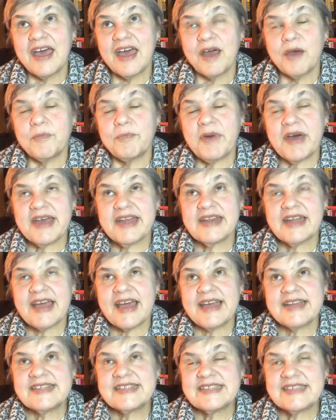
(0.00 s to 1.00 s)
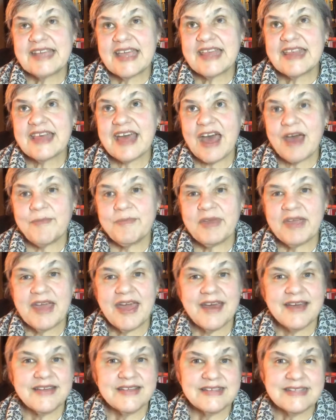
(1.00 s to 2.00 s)
But I say that
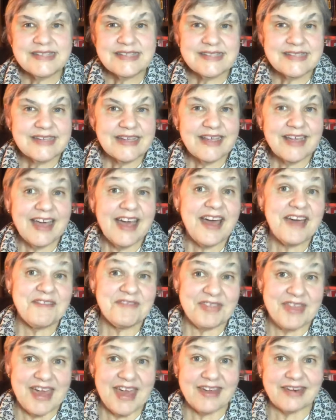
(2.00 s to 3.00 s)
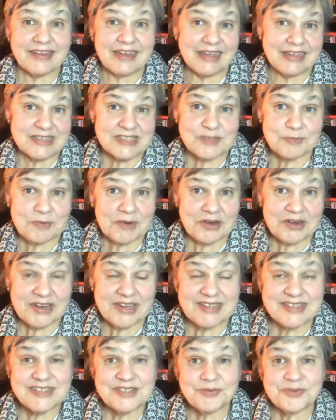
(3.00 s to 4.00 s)
because of that
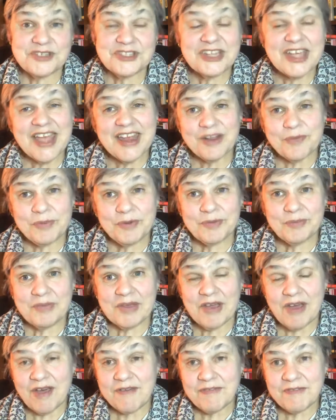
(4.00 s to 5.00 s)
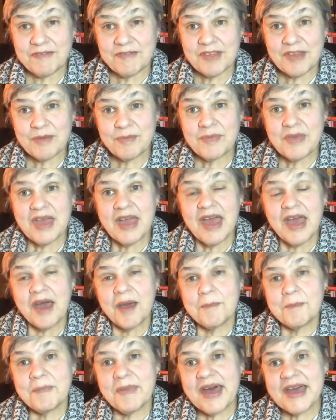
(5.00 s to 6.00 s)
experience, which kind of put me off of them.
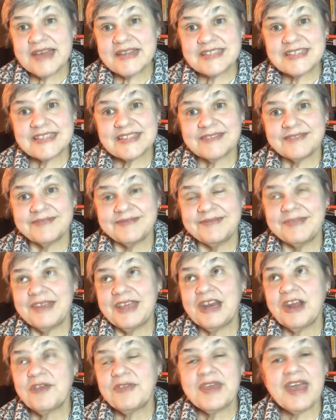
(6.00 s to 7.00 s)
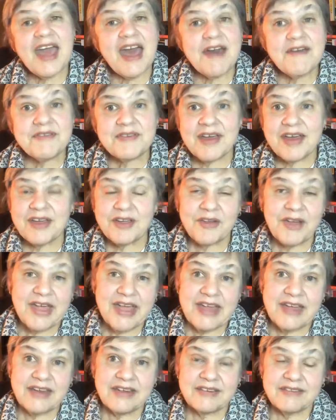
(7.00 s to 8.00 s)
But, you know, they have a great